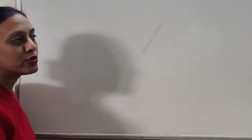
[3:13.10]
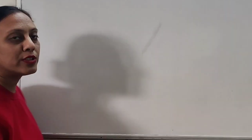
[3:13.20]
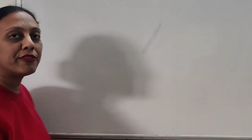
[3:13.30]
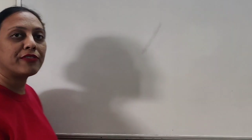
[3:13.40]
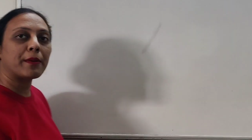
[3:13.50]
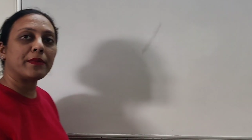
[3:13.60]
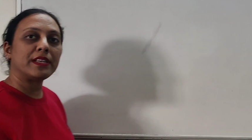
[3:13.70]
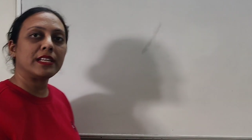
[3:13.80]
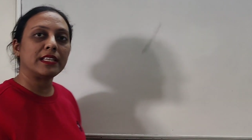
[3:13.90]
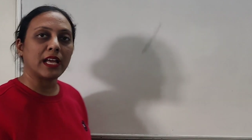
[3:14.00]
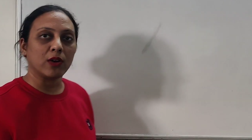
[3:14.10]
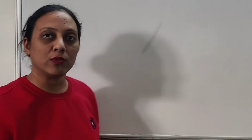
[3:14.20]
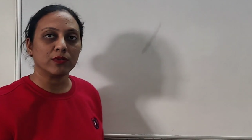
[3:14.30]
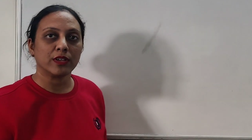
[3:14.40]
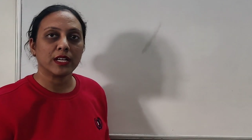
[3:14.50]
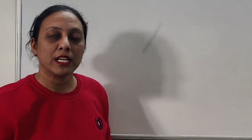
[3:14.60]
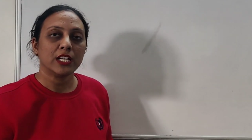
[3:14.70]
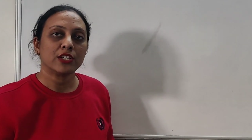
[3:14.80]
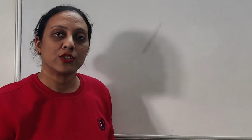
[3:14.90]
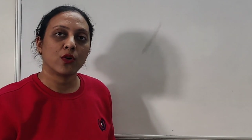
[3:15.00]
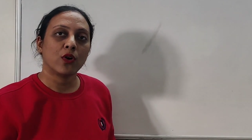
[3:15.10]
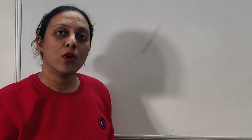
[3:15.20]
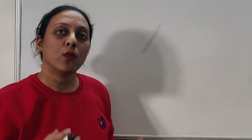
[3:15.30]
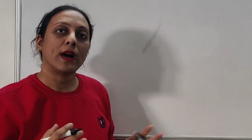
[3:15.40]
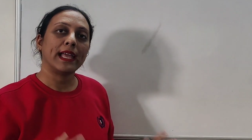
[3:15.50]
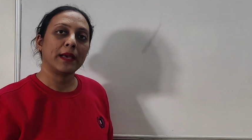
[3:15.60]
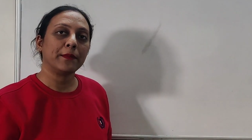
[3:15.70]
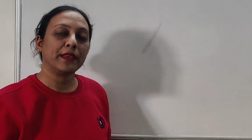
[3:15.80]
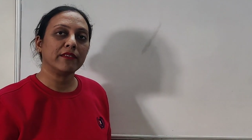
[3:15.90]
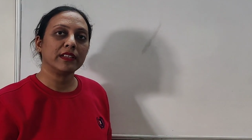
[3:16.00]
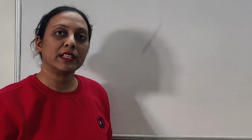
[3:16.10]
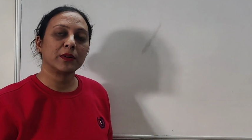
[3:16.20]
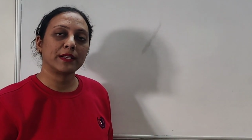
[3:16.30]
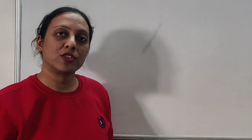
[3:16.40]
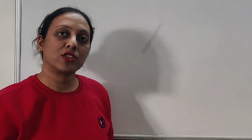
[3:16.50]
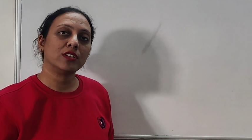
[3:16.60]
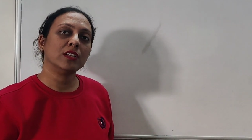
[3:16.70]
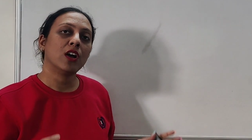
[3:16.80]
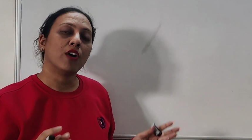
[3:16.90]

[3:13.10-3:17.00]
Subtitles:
to the feminine noun. So why I am giving the question